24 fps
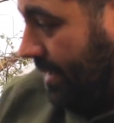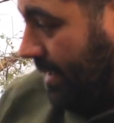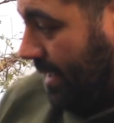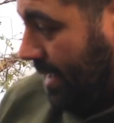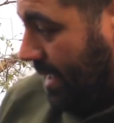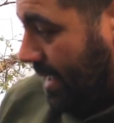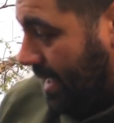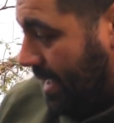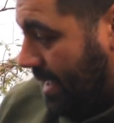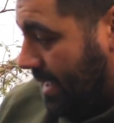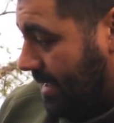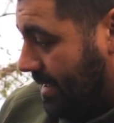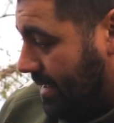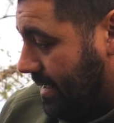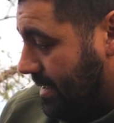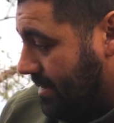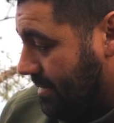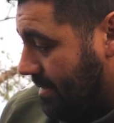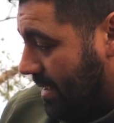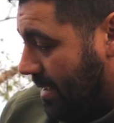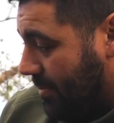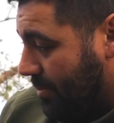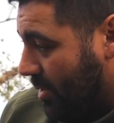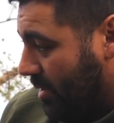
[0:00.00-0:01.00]
and
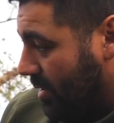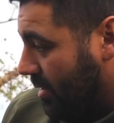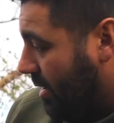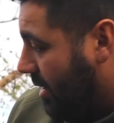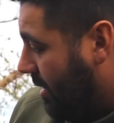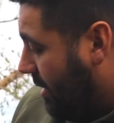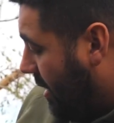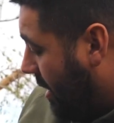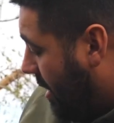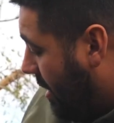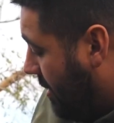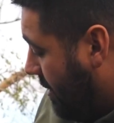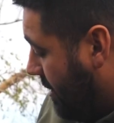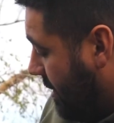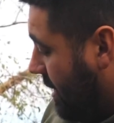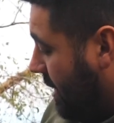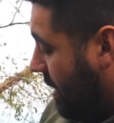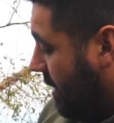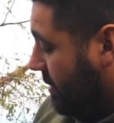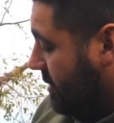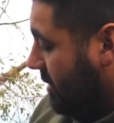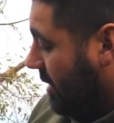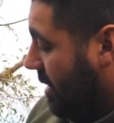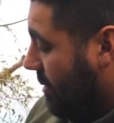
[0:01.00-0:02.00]
my logo,
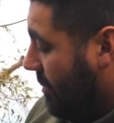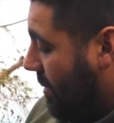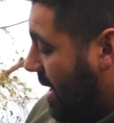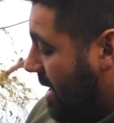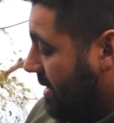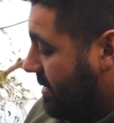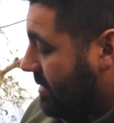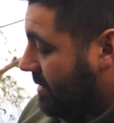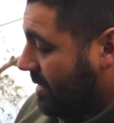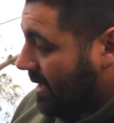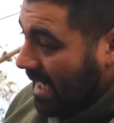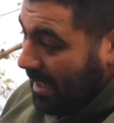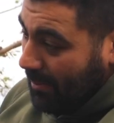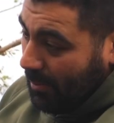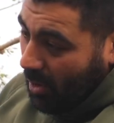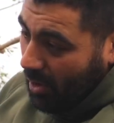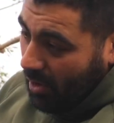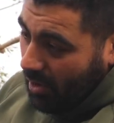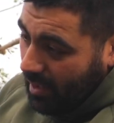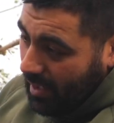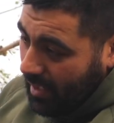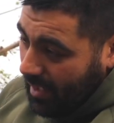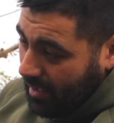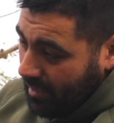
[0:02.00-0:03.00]
and I was going to mount it up
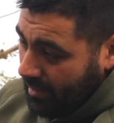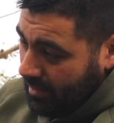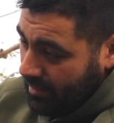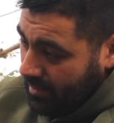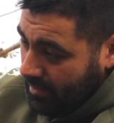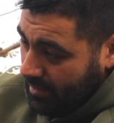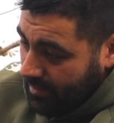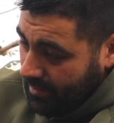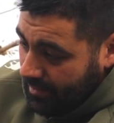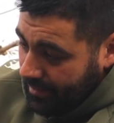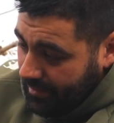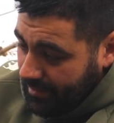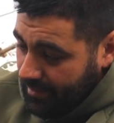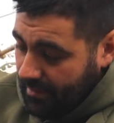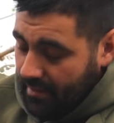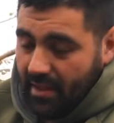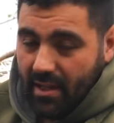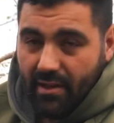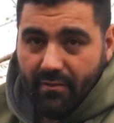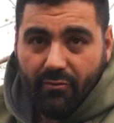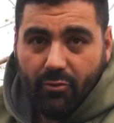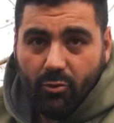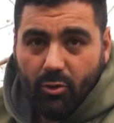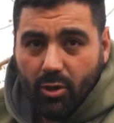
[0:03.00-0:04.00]
higher.
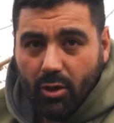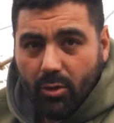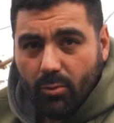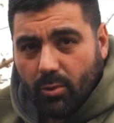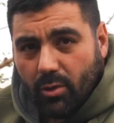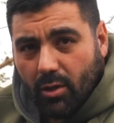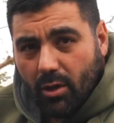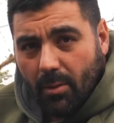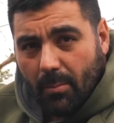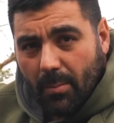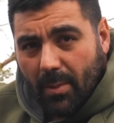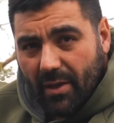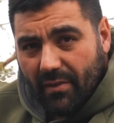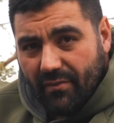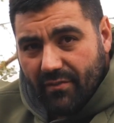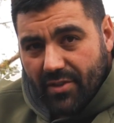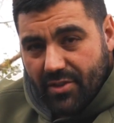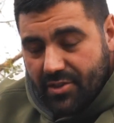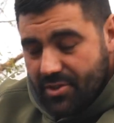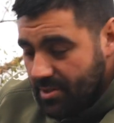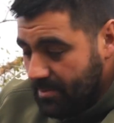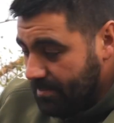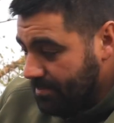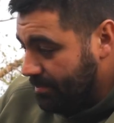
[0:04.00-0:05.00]
Therefore I would have got better
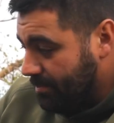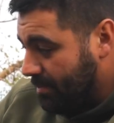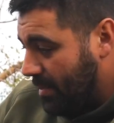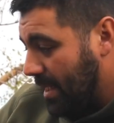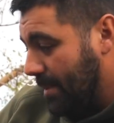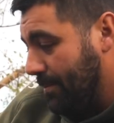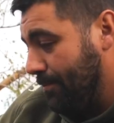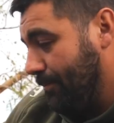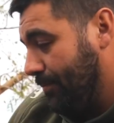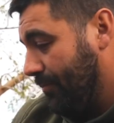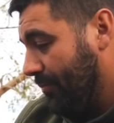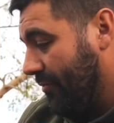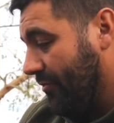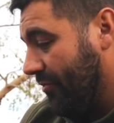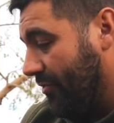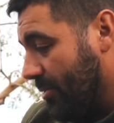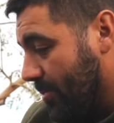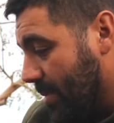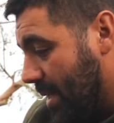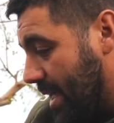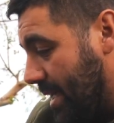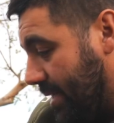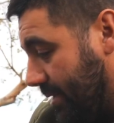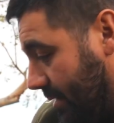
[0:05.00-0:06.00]
vision, but
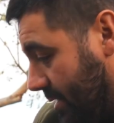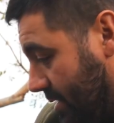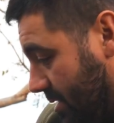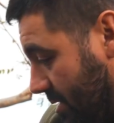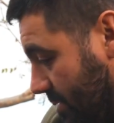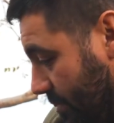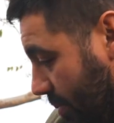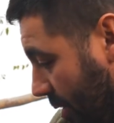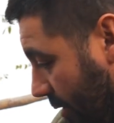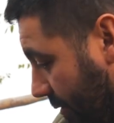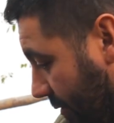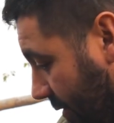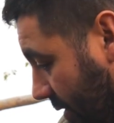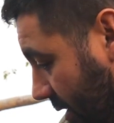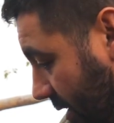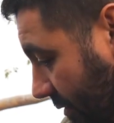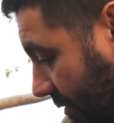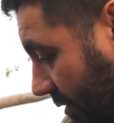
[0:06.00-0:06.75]
for me this is perfectly